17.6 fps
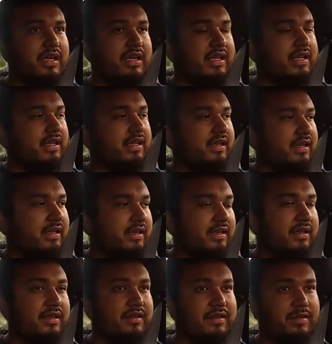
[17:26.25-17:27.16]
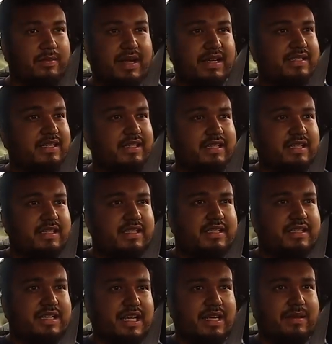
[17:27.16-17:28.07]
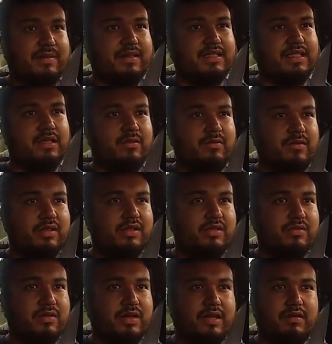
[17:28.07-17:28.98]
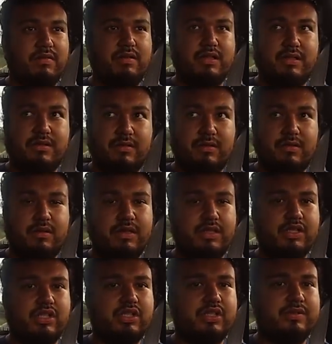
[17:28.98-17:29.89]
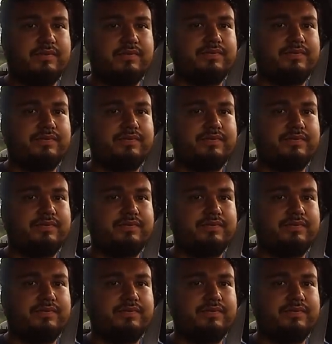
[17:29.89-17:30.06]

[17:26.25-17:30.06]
and they're basically the same except one's red, one's orange.